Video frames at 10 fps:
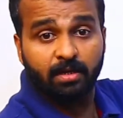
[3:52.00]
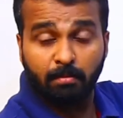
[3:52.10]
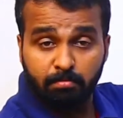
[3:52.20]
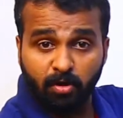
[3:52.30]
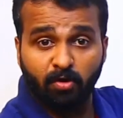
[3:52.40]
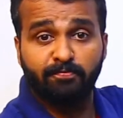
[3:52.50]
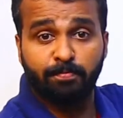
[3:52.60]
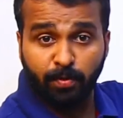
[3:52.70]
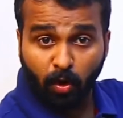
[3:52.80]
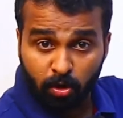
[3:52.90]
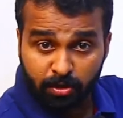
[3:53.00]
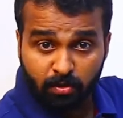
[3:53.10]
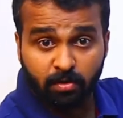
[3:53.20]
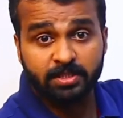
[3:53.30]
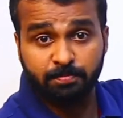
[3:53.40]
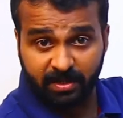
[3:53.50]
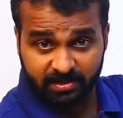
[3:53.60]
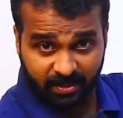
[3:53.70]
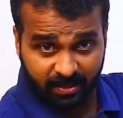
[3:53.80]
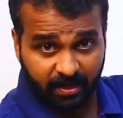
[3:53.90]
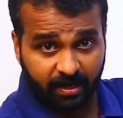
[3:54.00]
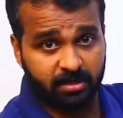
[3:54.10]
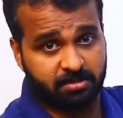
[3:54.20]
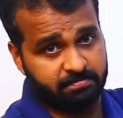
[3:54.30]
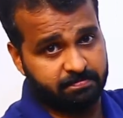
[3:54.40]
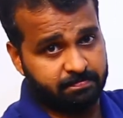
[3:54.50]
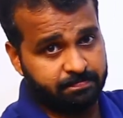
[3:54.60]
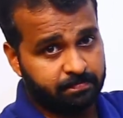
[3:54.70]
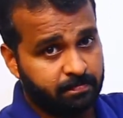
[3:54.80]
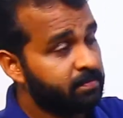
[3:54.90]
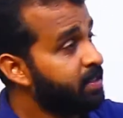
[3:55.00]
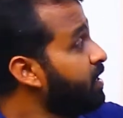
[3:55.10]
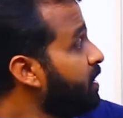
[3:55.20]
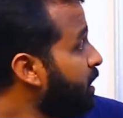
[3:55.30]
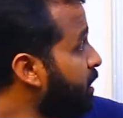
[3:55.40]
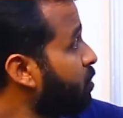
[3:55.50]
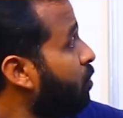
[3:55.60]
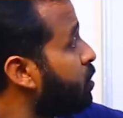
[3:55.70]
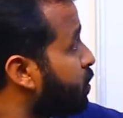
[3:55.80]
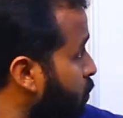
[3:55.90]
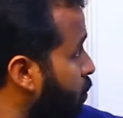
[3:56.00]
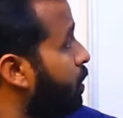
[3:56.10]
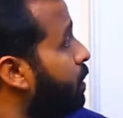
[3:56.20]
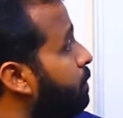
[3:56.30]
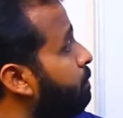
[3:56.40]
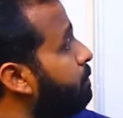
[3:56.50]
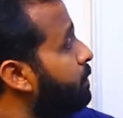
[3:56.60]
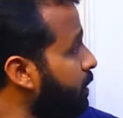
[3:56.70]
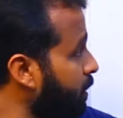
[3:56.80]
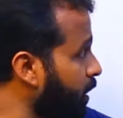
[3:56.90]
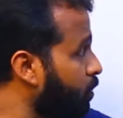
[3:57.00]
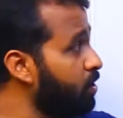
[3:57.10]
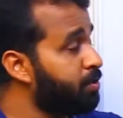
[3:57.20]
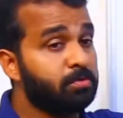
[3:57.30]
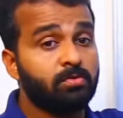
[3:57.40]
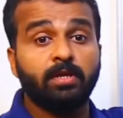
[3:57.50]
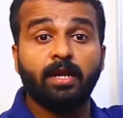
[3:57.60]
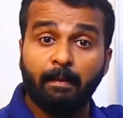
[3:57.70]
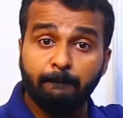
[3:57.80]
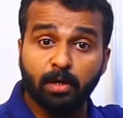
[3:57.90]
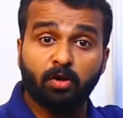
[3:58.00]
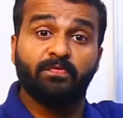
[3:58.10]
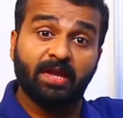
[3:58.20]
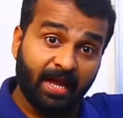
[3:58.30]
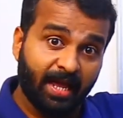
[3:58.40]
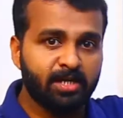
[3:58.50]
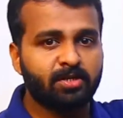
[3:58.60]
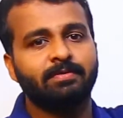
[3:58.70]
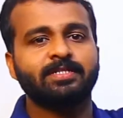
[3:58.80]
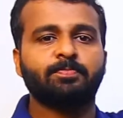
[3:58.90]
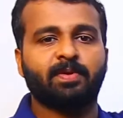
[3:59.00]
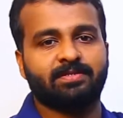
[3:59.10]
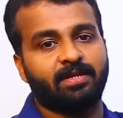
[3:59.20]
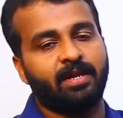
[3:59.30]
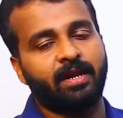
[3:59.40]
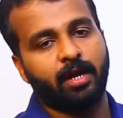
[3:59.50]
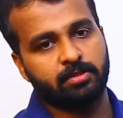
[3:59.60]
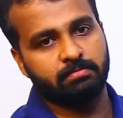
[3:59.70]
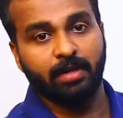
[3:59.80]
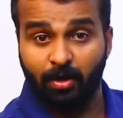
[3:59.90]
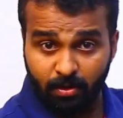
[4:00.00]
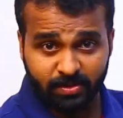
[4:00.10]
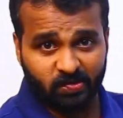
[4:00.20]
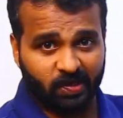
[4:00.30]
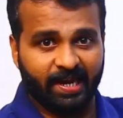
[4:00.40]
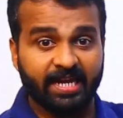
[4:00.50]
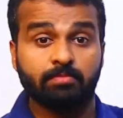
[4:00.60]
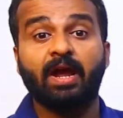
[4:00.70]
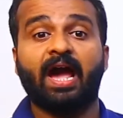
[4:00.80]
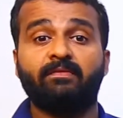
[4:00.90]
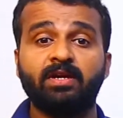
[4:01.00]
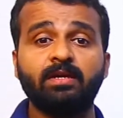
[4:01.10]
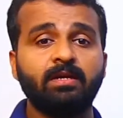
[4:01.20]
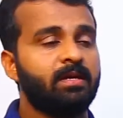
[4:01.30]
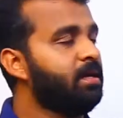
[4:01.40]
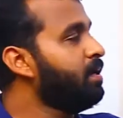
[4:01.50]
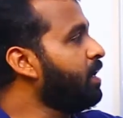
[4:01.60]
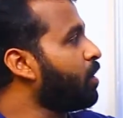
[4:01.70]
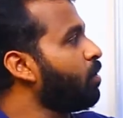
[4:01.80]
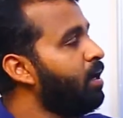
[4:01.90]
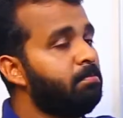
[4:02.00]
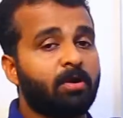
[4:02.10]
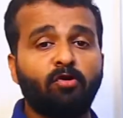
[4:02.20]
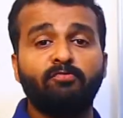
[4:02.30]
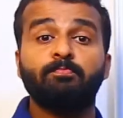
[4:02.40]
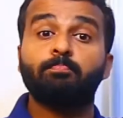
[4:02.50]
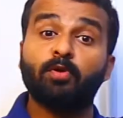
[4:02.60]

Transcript: number of protons present in an atom. It also equal to number of electrons present in an atom, because an atom having equal number of